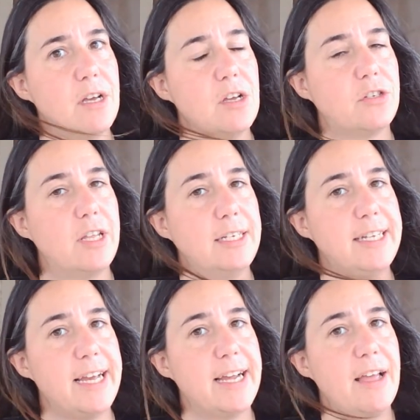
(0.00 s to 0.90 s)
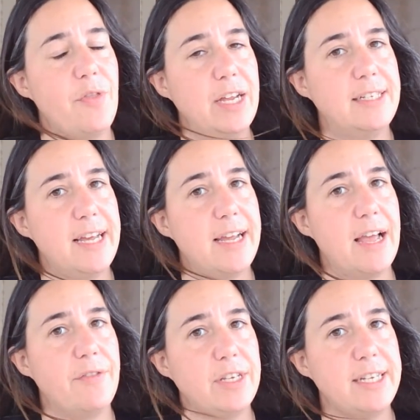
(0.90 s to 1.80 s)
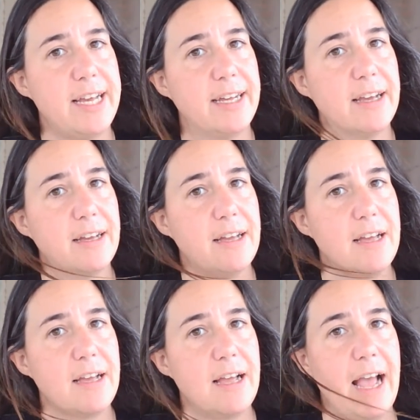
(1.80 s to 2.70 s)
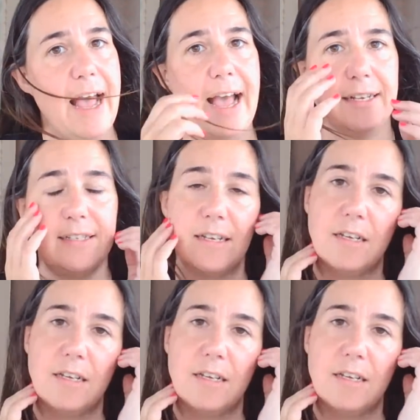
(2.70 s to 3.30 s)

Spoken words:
So they dig and they dig and they dig. And